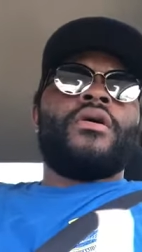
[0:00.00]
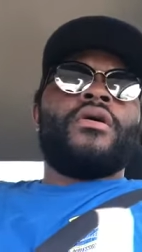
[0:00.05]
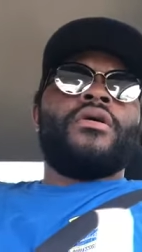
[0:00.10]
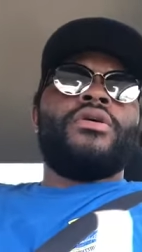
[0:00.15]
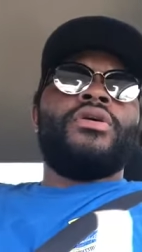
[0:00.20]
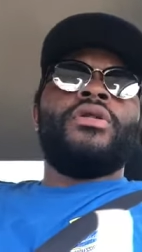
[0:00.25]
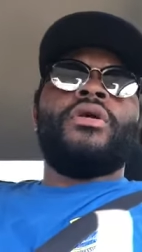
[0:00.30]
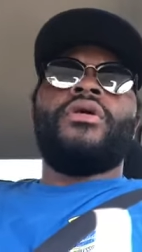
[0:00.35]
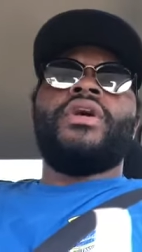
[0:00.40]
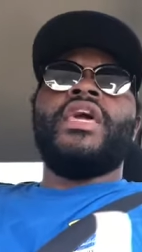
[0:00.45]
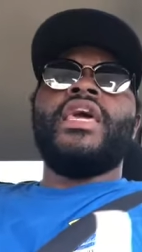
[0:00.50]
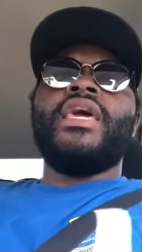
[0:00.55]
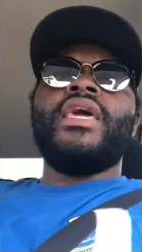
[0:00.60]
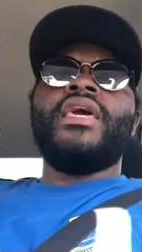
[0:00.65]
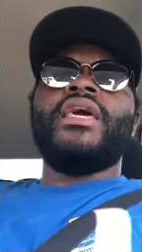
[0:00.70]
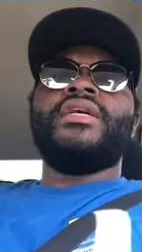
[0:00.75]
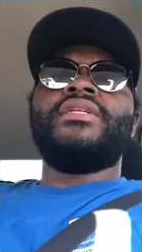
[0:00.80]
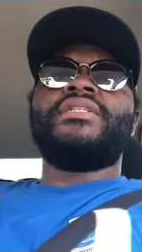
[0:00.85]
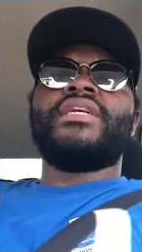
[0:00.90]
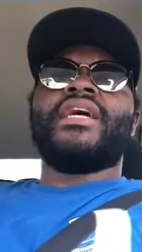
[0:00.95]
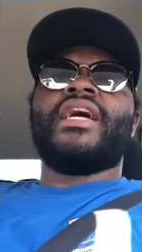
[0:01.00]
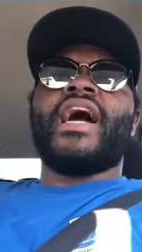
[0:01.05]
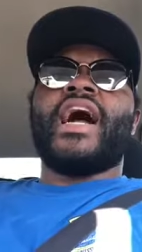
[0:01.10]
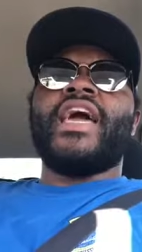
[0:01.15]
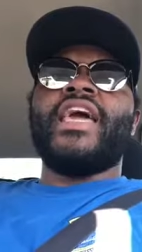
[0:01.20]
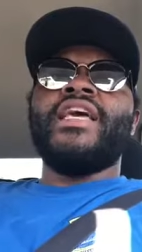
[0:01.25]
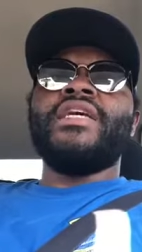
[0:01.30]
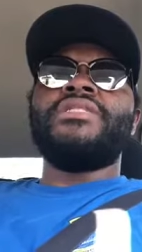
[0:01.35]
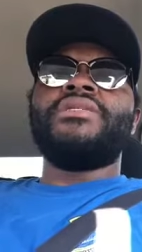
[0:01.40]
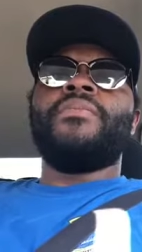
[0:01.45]
you know he is a guy
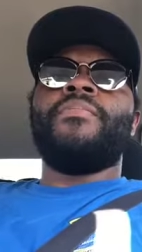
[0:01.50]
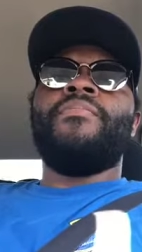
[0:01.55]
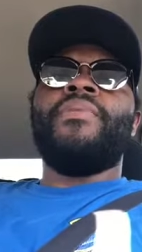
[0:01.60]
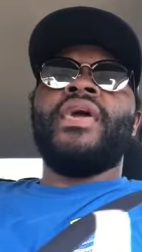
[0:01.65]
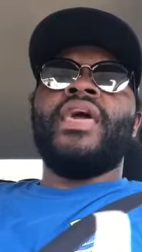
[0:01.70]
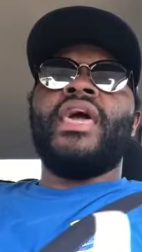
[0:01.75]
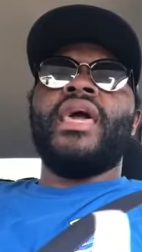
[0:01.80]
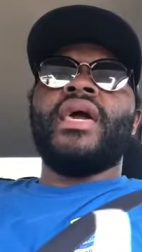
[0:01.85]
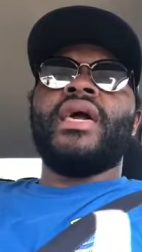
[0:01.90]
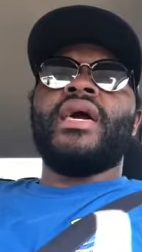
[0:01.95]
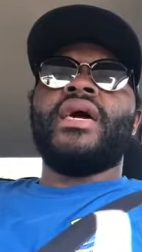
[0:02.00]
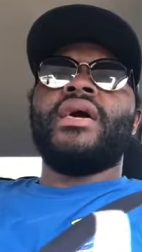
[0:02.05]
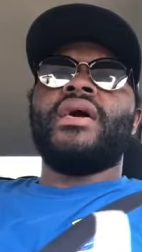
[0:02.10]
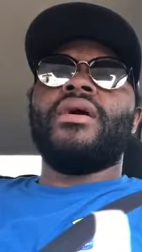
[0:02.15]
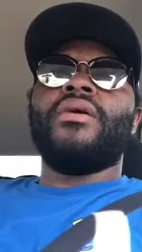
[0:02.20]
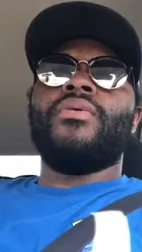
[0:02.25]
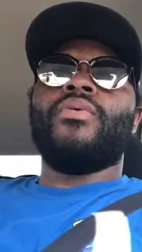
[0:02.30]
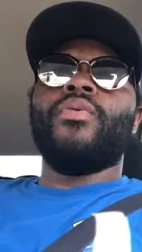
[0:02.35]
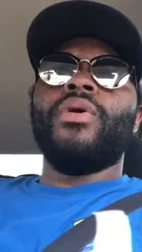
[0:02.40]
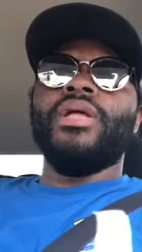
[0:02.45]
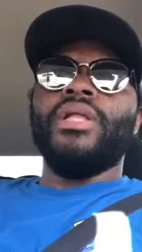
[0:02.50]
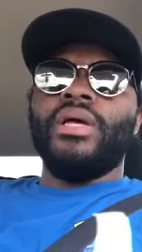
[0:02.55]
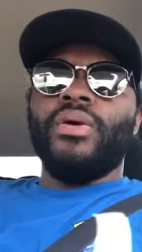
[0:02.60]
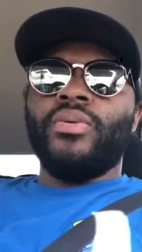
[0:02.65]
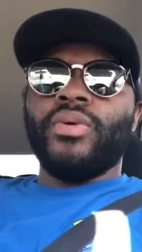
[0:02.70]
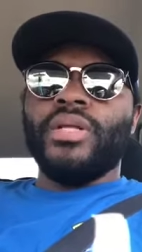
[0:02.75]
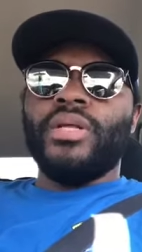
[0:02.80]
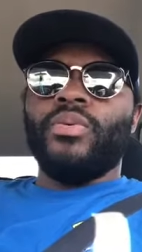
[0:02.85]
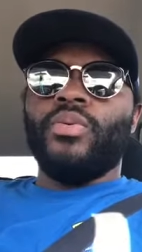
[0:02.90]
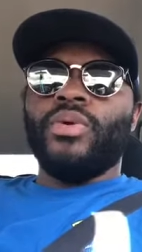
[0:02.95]
he's a big really
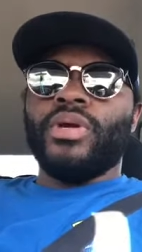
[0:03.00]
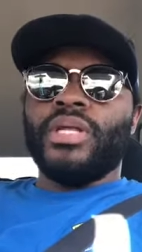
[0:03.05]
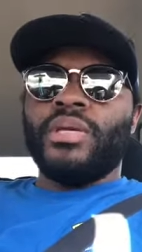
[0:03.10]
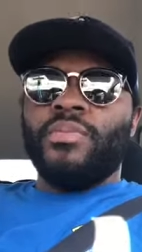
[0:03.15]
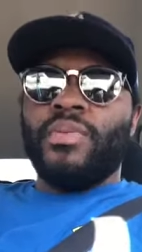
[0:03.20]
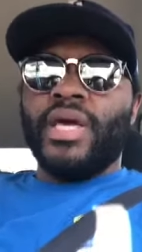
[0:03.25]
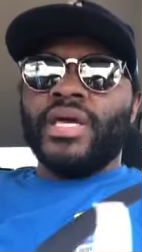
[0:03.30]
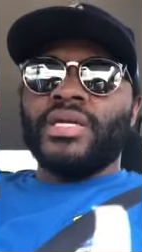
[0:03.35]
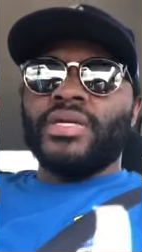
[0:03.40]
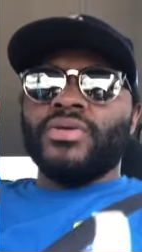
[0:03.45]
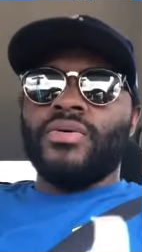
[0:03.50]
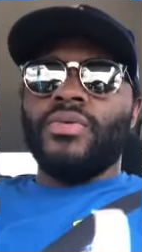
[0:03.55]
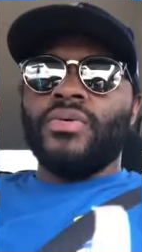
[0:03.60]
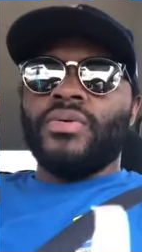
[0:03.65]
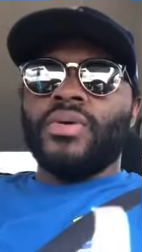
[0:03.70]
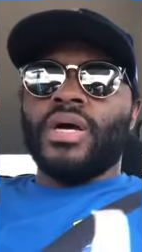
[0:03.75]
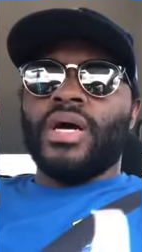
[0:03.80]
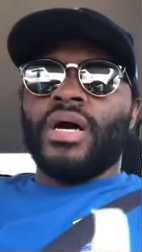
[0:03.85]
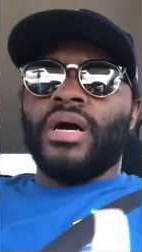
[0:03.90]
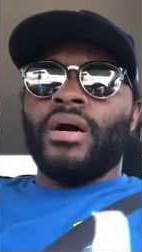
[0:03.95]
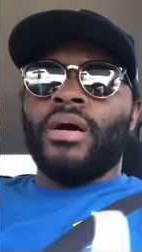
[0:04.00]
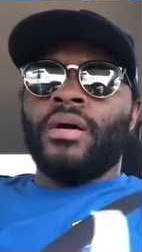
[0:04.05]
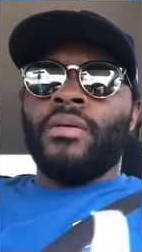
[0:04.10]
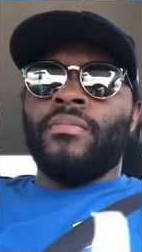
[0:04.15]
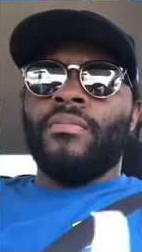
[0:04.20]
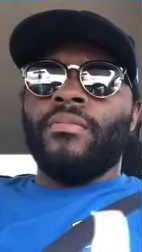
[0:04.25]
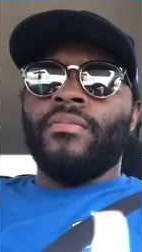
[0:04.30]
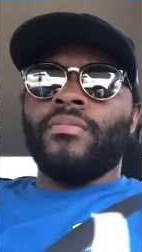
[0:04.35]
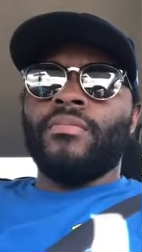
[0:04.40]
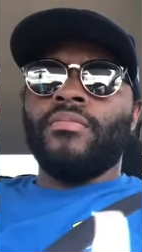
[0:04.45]
really really big dude
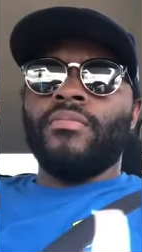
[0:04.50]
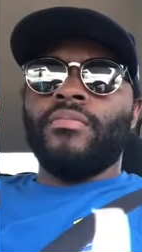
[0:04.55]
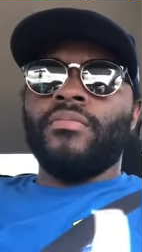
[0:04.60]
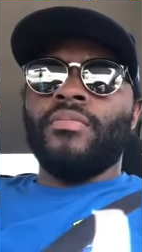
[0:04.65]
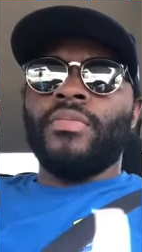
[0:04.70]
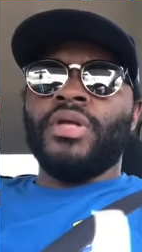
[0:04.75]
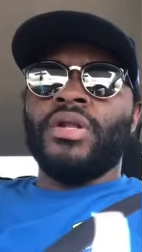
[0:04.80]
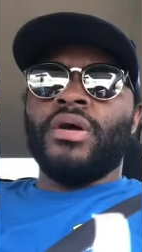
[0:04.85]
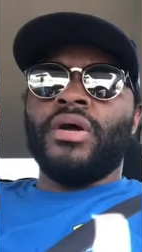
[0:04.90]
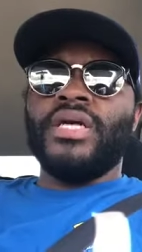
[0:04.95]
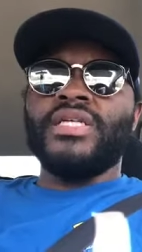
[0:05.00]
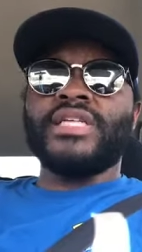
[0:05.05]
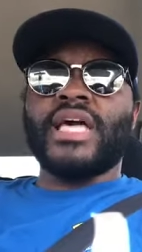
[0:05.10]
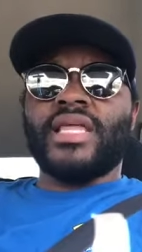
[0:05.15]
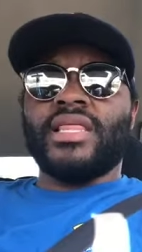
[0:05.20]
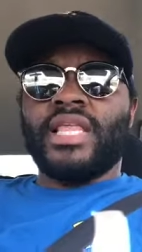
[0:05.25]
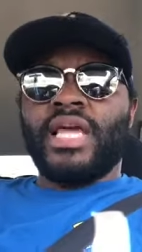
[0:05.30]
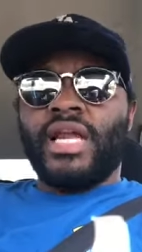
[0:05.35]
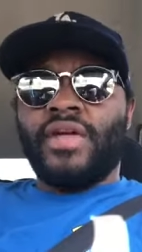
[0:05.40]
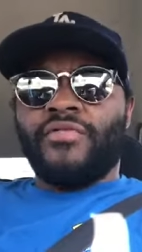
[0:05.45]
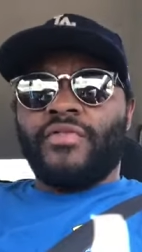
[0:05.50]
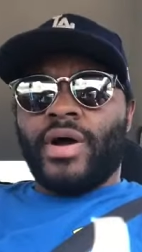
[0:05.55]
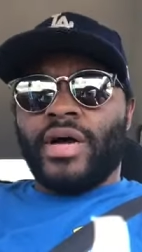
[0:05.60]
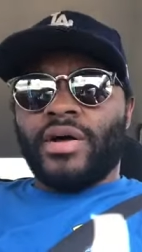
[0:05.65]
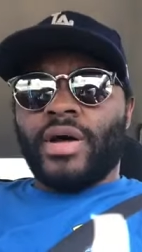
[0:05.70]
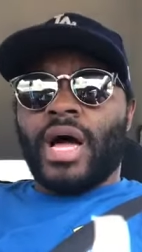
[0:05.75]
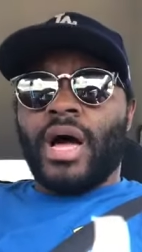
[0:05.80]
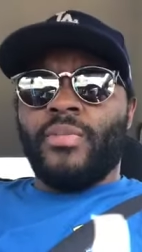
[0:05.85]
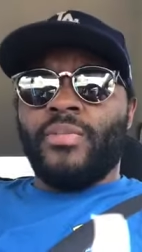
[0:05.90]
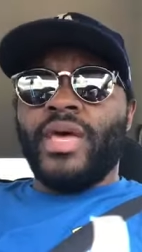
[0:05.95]
um, you know, he's athletic for
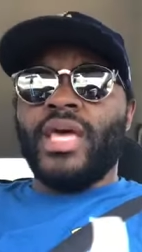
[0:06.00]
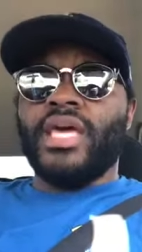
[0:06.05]
how, how big